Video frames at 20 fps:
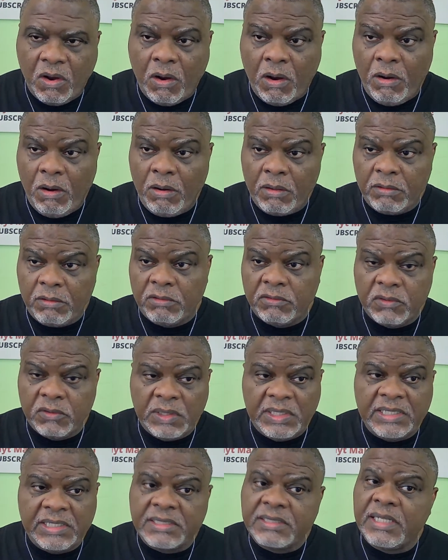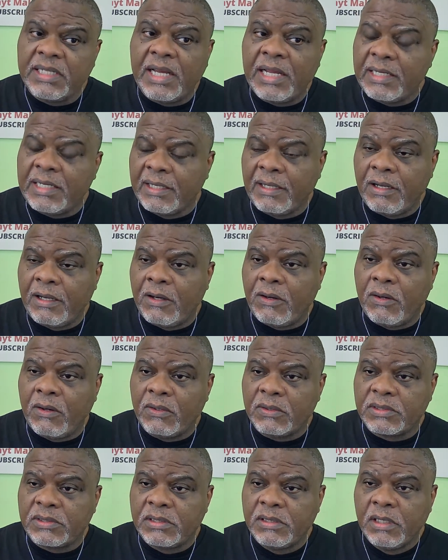all is not lost.
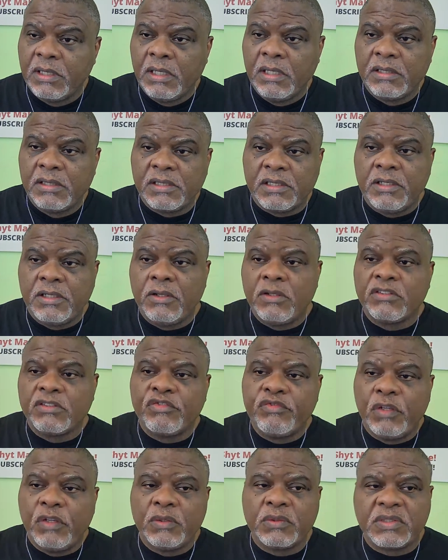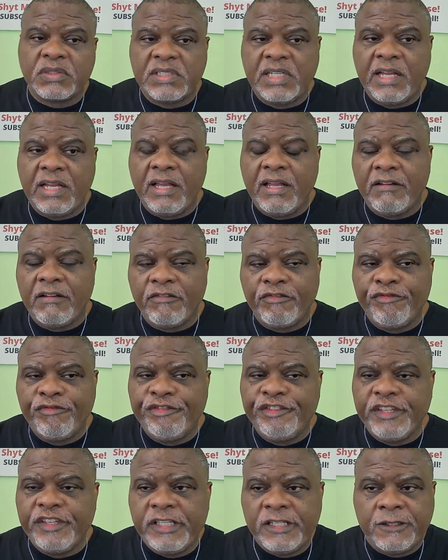So those folks that
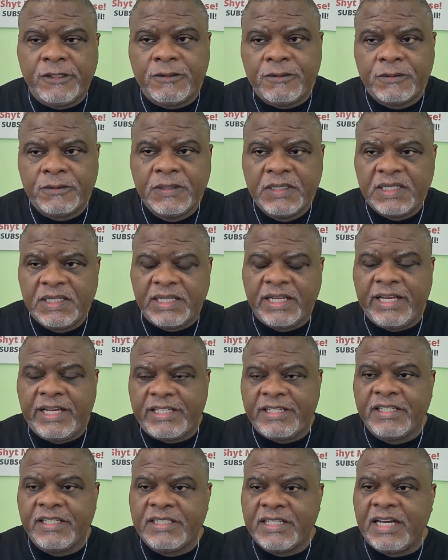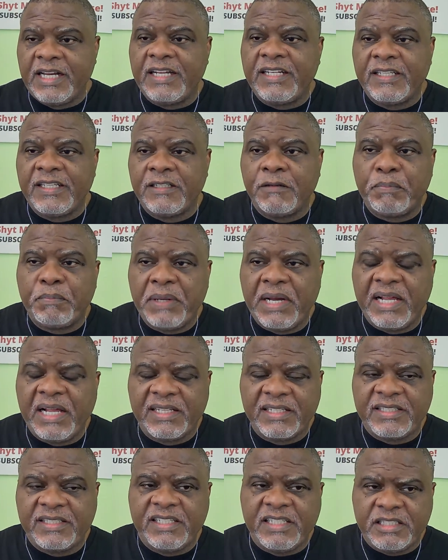feel like you're not into
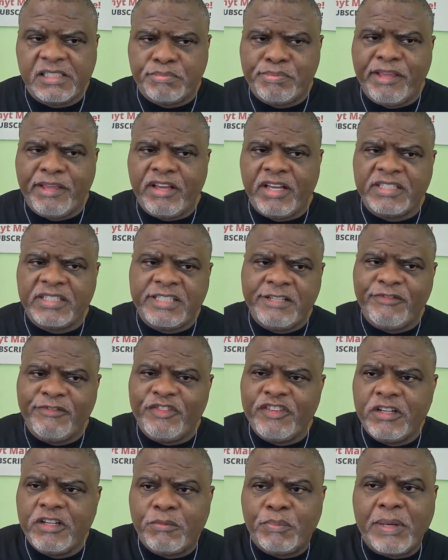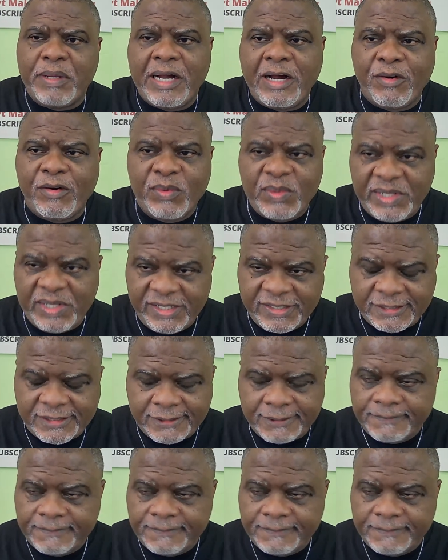politics because you feel powerless,